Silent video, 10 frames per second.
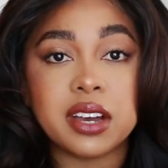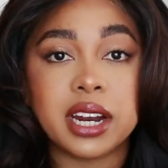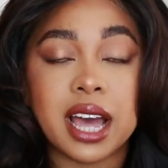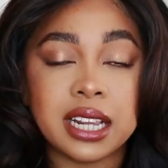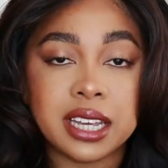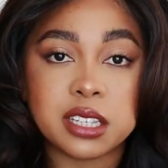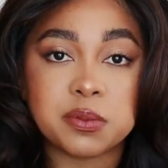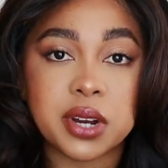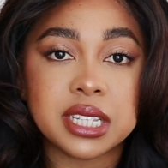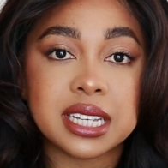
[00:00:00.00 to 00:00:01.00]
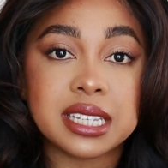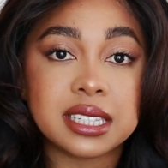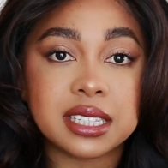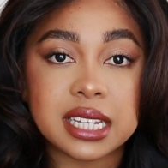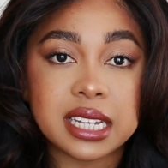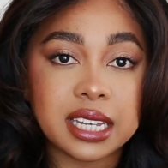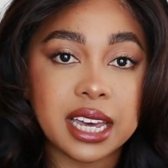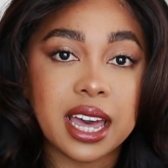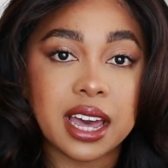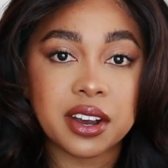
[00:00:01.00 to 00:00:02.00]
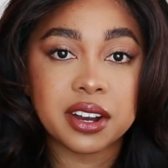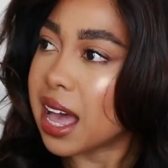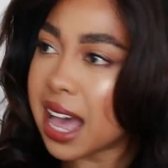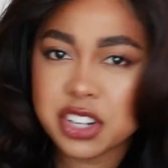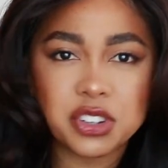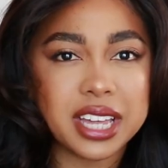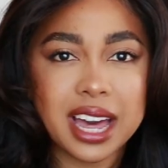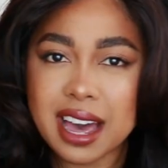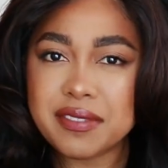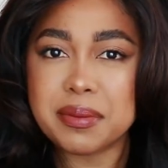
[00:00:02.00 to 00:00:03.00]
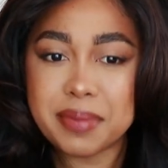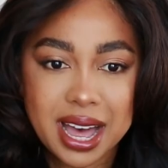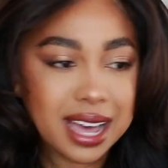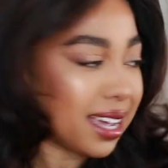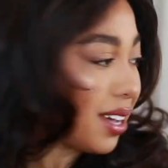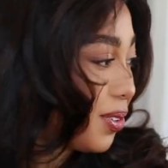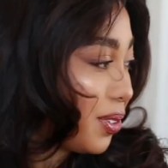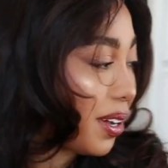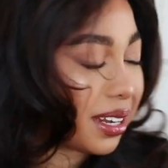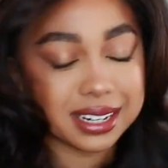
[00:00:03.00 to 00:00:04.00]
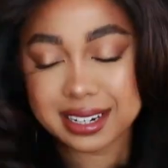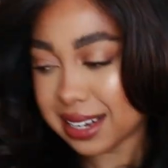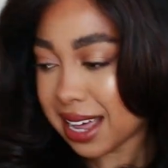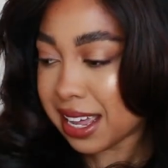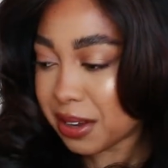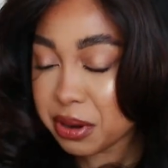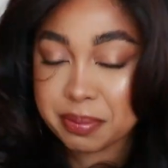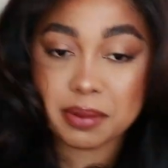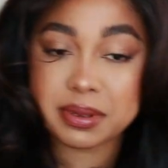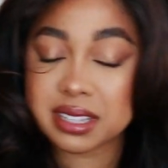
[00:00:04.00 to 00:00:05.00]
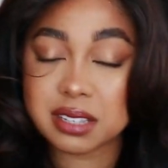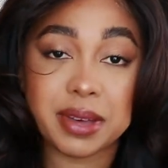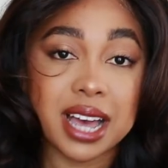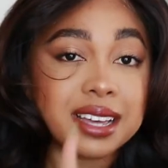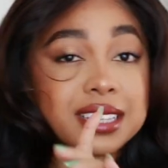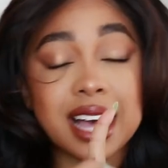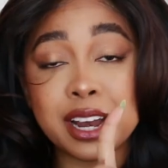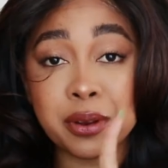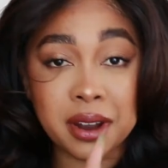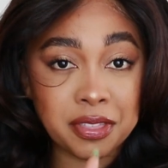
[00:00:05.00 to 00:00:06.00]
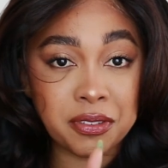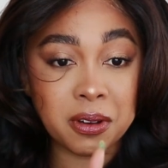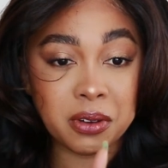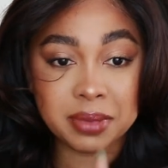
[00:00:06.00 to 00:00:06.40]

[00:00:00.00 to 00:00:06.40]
on AliExpress is Sealy Hair. Actually, I have the bag. Hold on. I repurposed this bag because I do not throw away